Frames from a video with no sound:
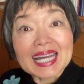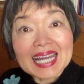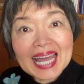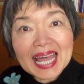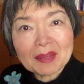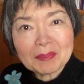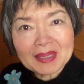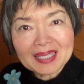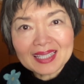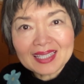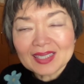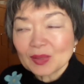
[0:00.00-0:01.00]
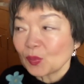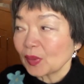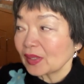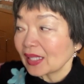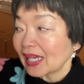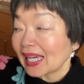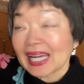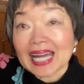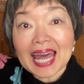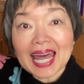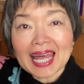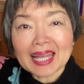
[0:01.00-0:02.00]
kami with
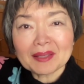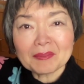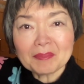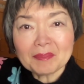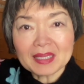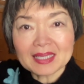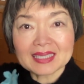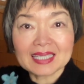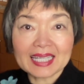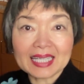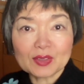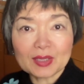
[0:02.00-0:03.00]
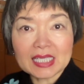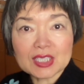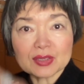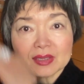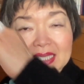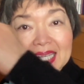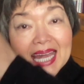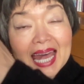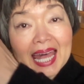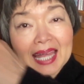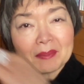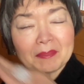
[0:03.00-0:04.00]
kami, the intonation,
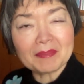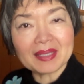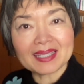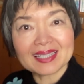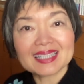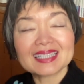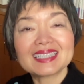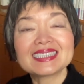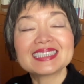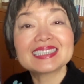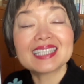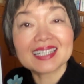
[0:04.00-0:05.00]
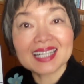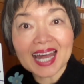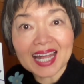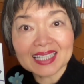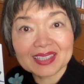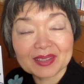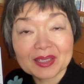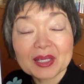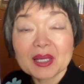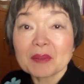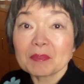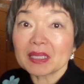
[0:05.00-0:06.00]
kami, this is the God.
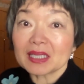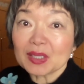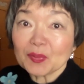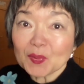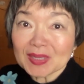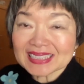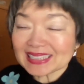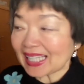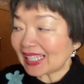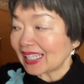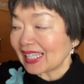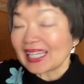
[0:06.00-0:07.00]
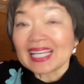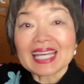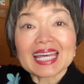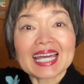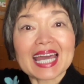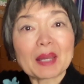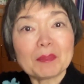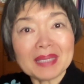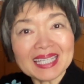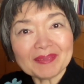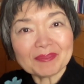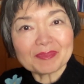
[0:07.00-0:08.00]
But if we say
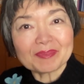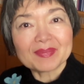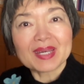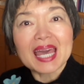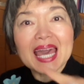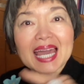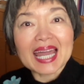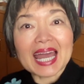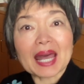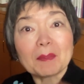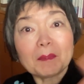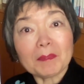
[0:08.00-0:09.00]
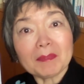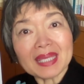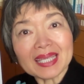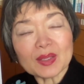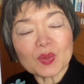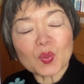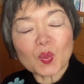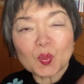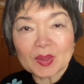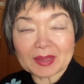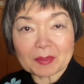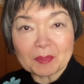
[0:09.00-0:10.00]
kami, kami
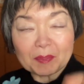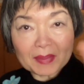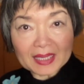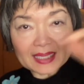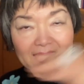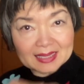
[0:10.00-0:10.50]
with mi,